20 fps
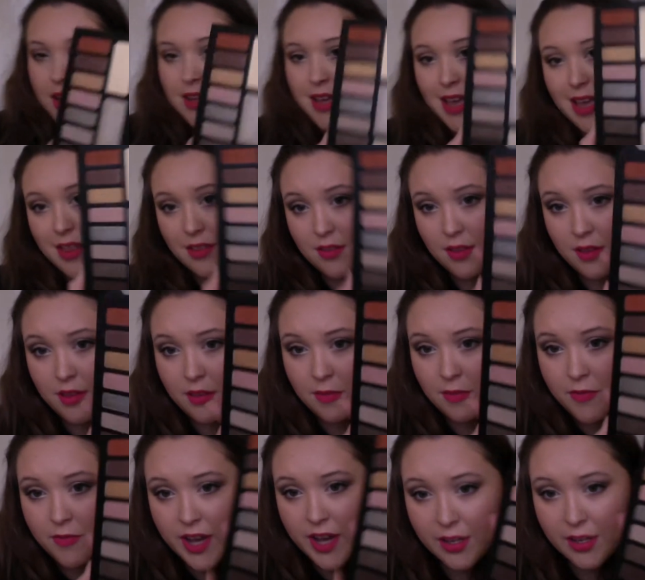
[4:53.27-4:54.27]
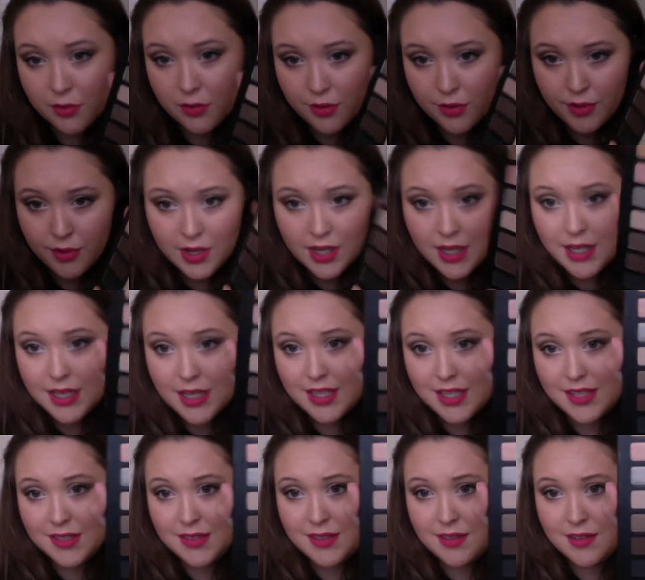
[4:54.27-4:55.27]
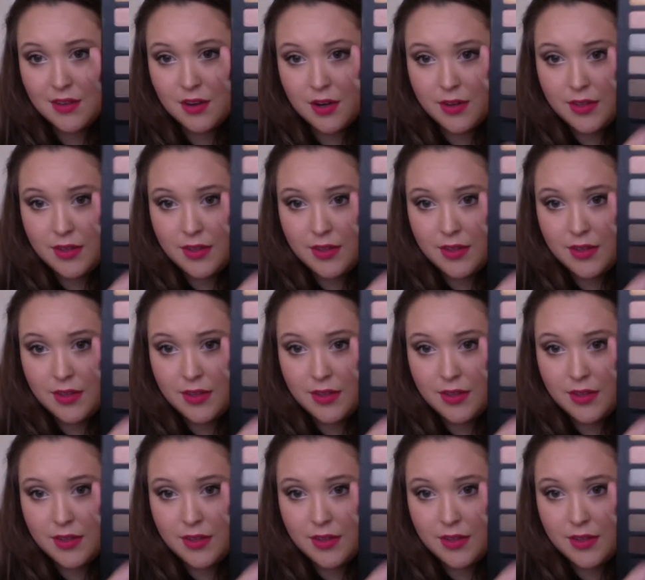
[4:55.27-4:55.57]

And then the final 3 are